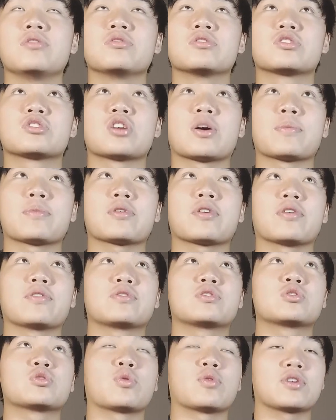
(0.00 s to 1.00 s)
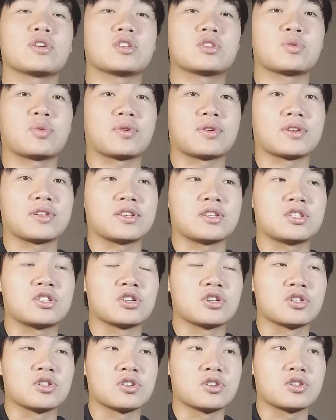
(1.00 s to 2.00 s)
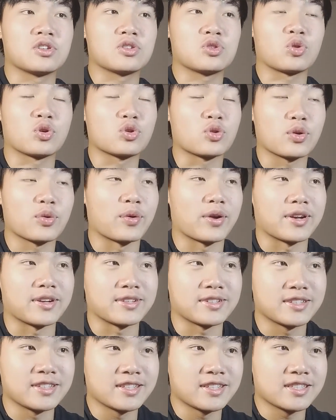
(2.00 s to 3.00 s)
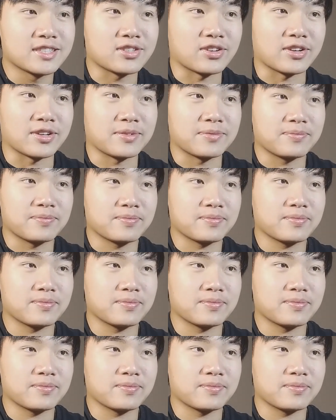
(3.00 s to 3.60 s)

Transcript: was summer of 2021, sorry.